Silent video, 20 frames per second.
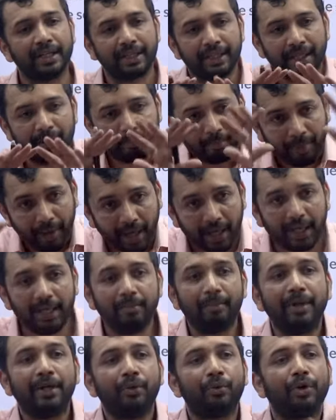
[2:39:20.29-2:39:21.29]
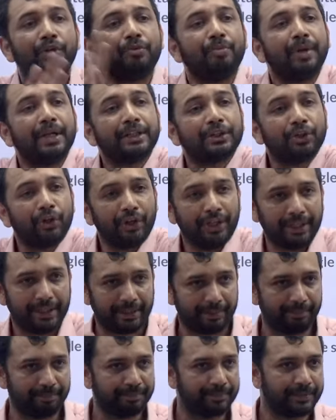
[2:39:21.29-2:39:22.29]
the parliament was based on
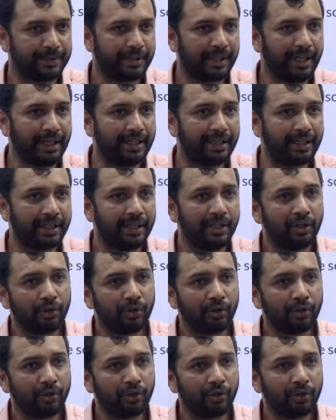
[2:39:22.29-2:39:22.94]
it, right?